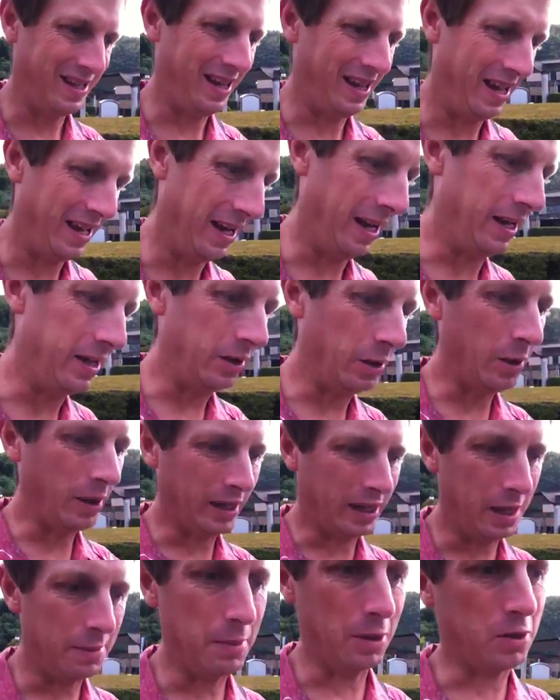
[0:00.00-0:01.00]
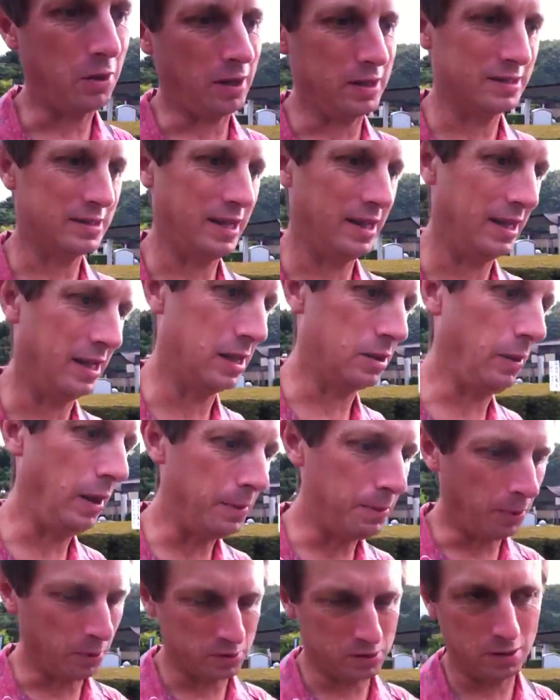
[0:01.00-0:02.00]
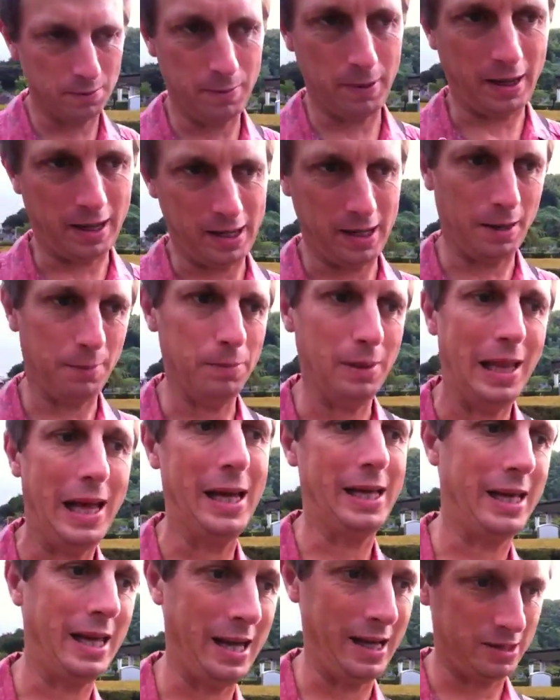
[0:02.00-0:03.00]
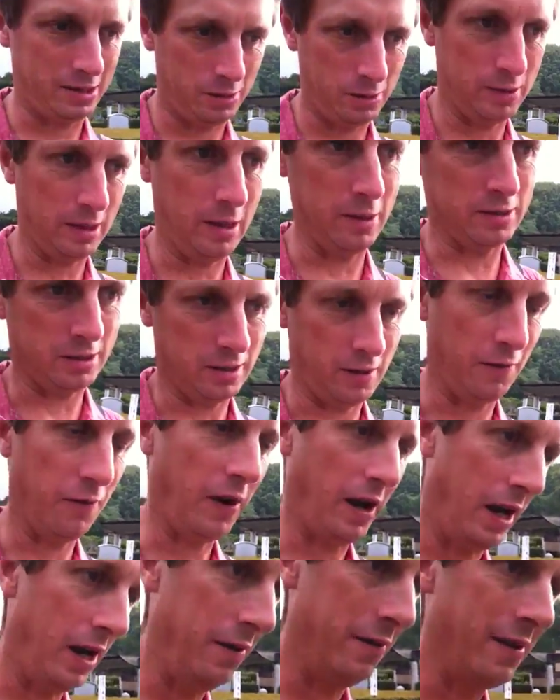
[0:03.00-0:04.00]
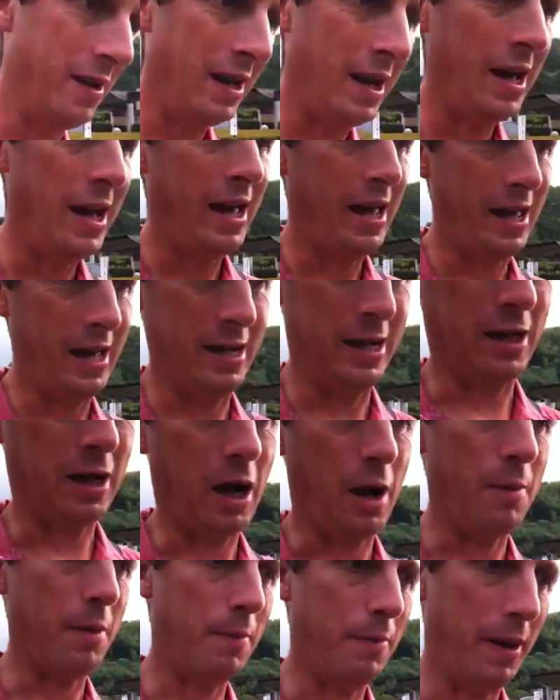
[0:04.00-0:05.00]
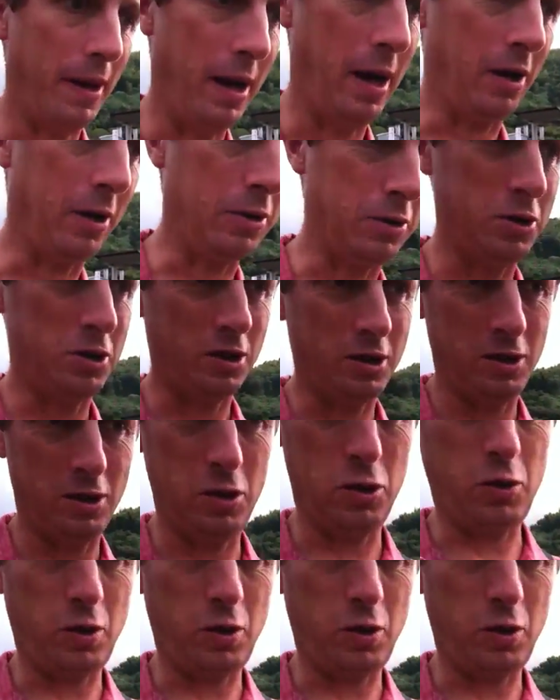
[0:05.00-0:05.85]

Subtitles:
And I came across a thread posted by Black Hat 2005 and a comment by Hakushin